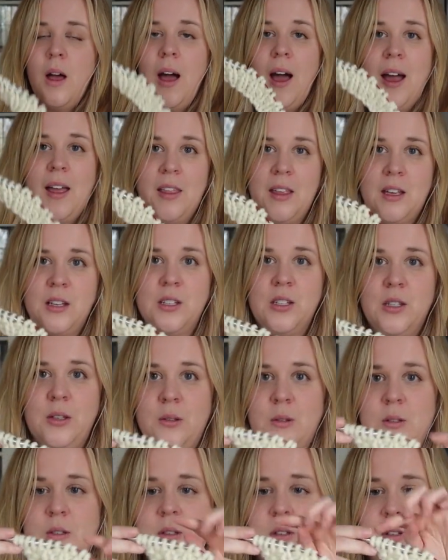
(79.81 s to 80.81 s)
I like to
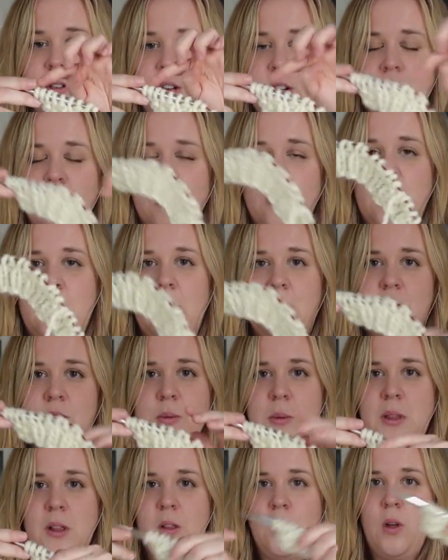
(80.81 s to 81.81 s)
use circular needles
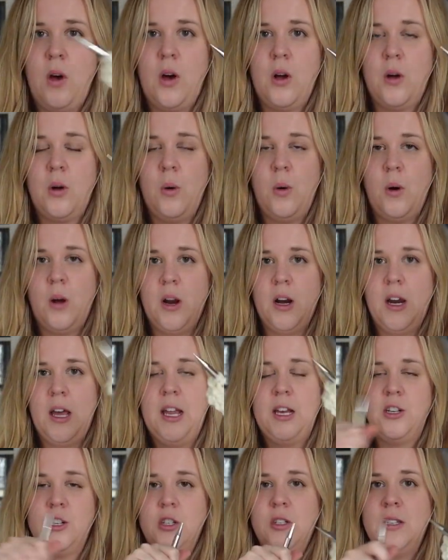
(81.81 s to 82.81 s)
with a long cord
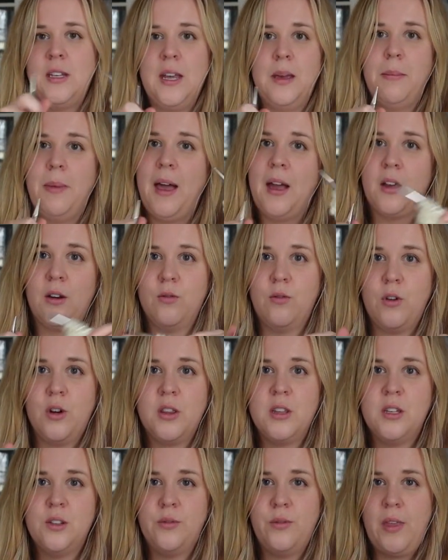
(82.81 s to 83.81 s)
and just knit back and forth
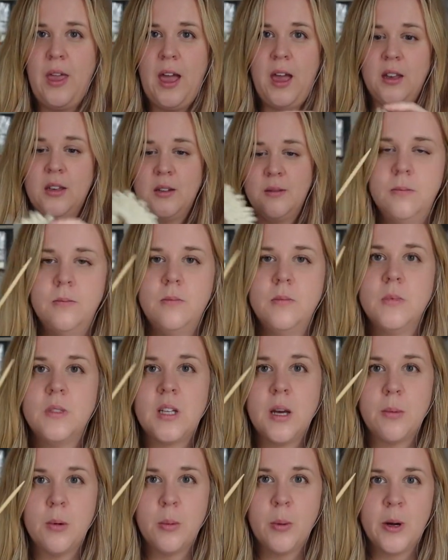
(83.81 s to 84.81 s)
as flat.
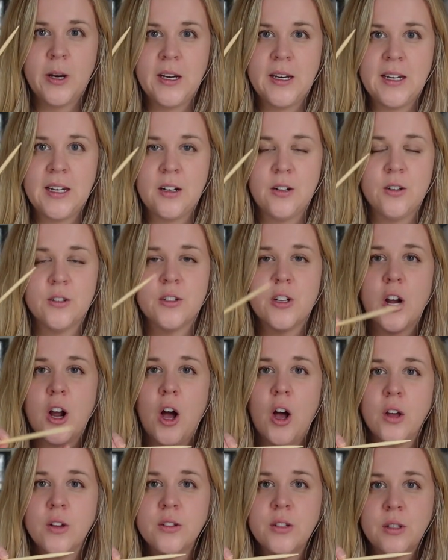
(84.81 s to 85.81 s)
Double pointed needles are
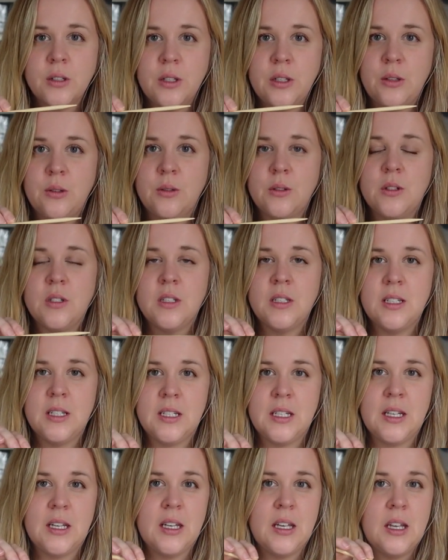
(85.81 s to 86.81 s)
also used to
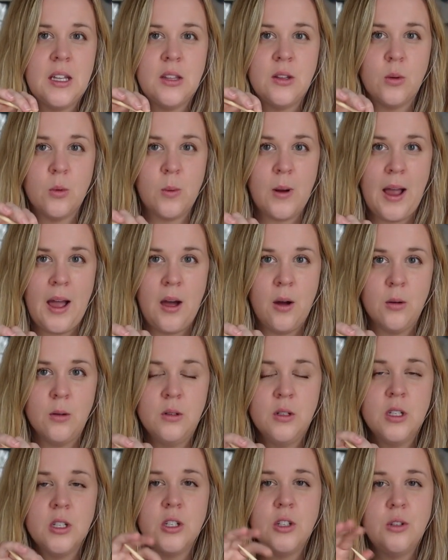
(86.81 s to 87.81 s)
knit in the
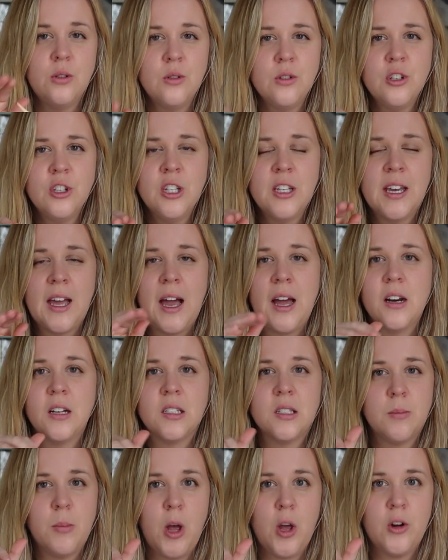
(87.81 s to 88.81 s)
round, usually on a
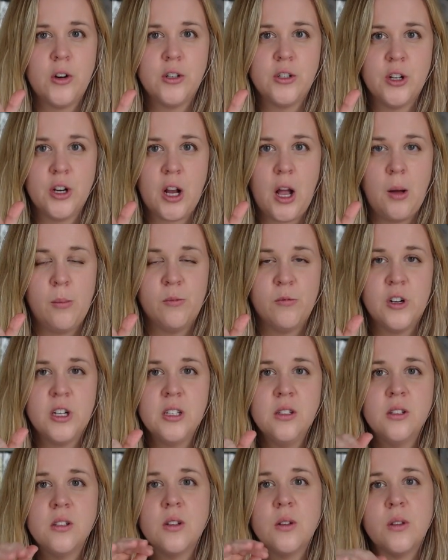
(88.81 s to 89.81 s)
smaller
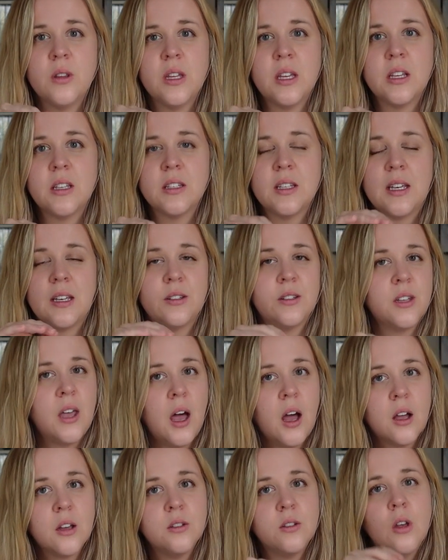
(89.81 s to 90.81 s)
circumference, so things like
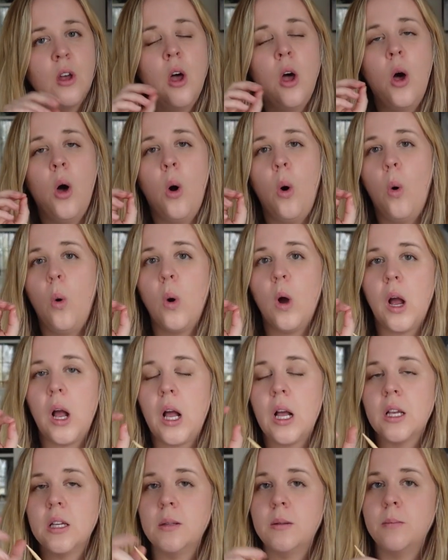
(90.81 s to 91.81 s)
socks
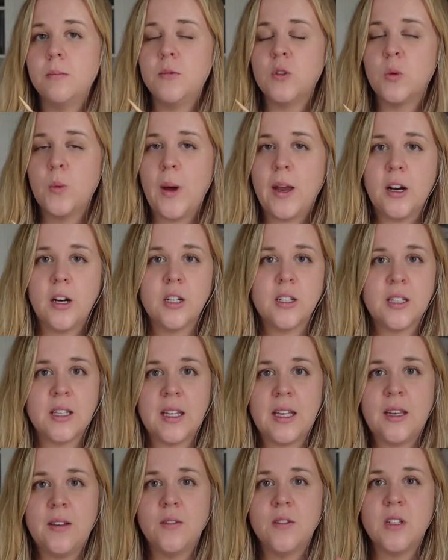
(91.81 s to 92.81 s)
or sweater
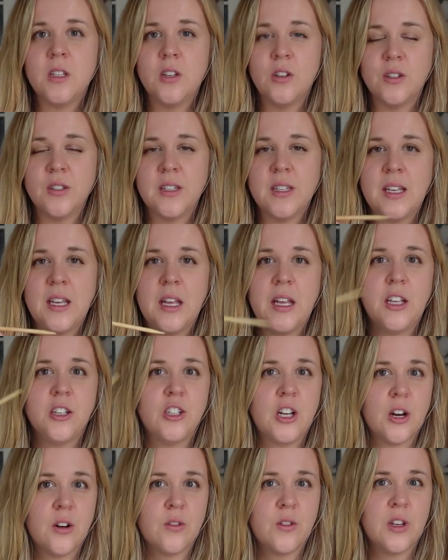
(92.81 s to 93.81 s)
sleeves you'll see
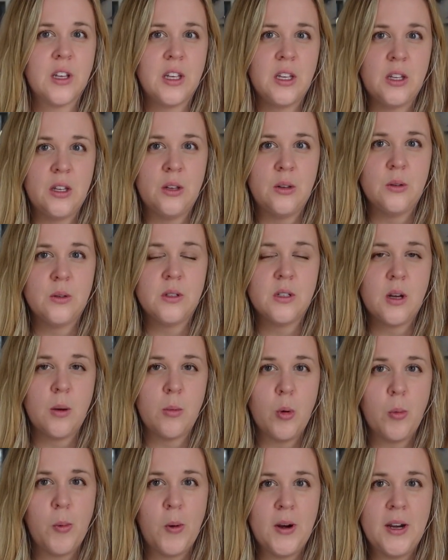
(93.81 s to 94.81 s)
generally use
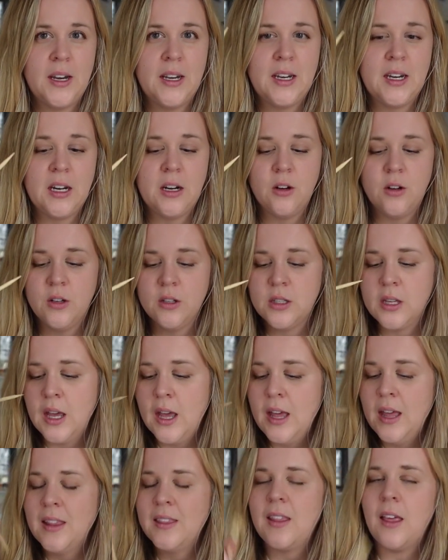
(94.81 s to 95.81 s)
double pointed needles.
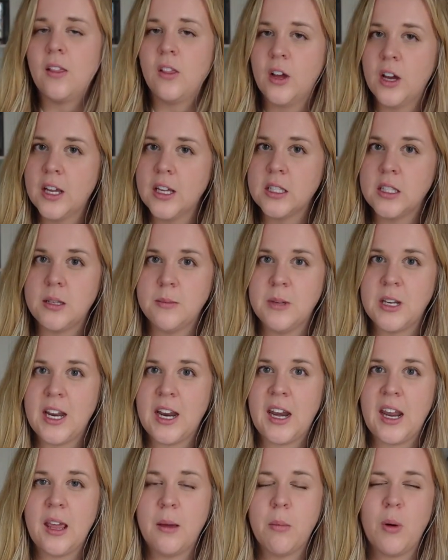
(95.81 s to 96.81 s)
They look
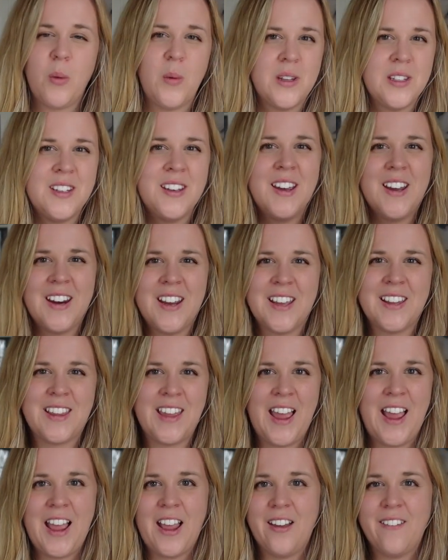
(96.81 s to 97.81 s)
intimidating, but once you kind of get the
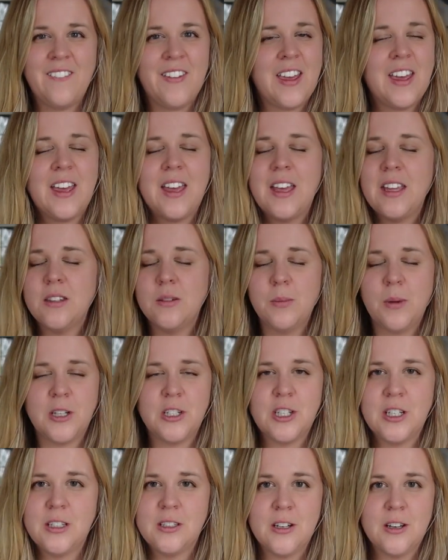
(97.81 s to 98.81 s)
hang of it, it's much
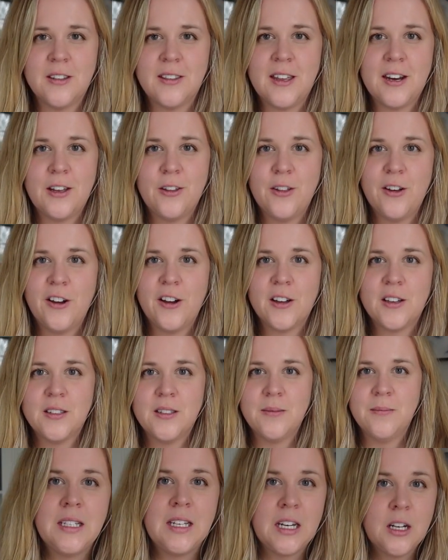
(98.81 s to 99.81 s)
easier than it looks.
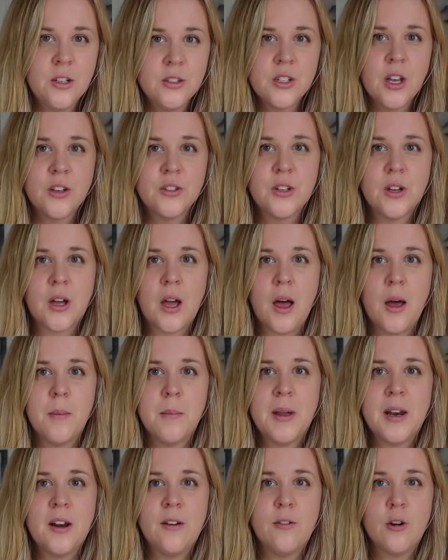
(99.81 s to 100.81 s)
Needles also come
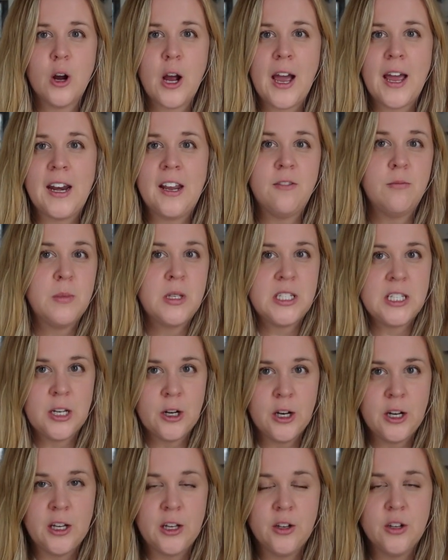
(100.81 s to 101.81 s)
in a variety of
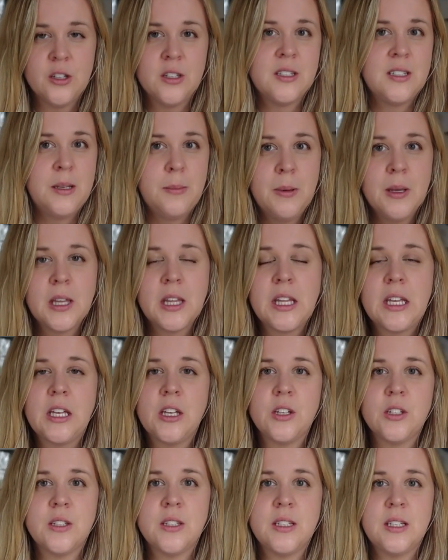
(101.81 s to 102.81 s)
materials. Typically
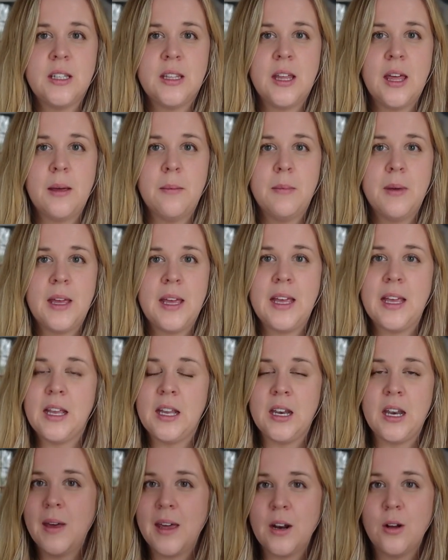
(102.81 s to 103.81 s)
you'll see them
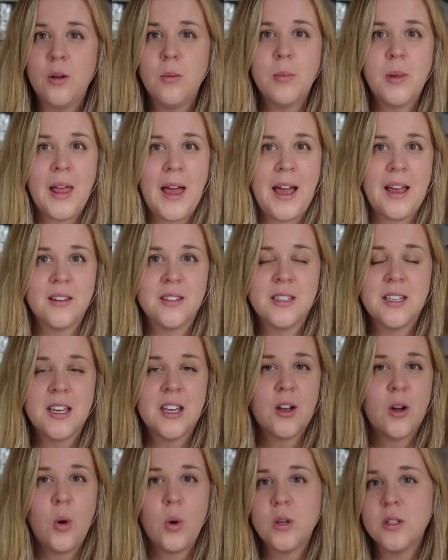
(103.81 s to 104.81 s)
in metal,
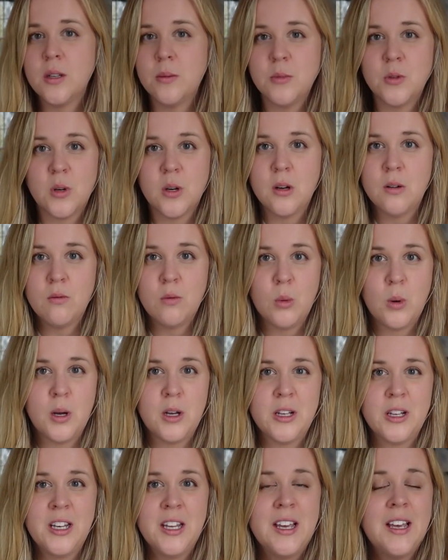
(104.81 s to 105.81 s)
plastic, or some sort of
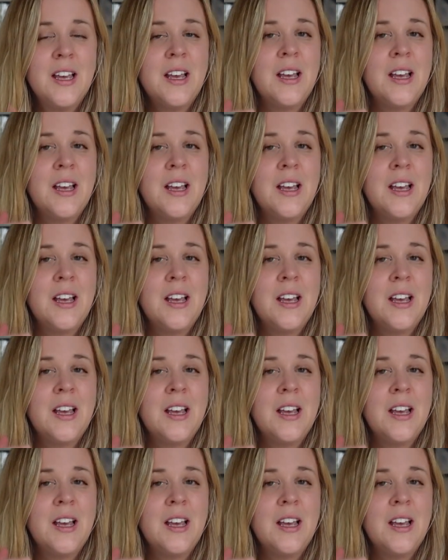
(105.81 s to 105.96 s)
wood,